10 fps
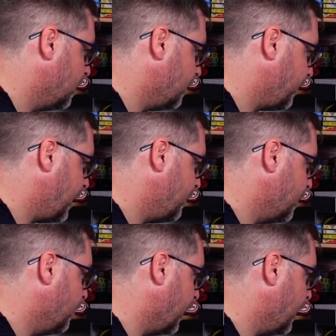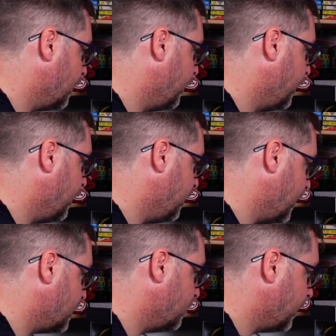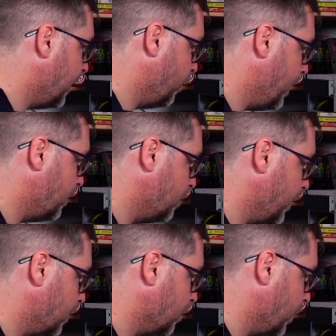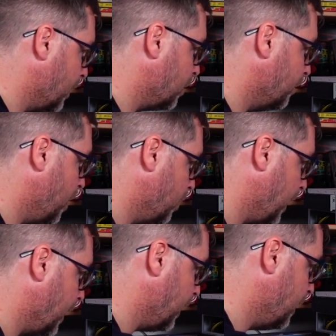found new hardware. Yes, okay. Welcome, welcome, welcome. Okay,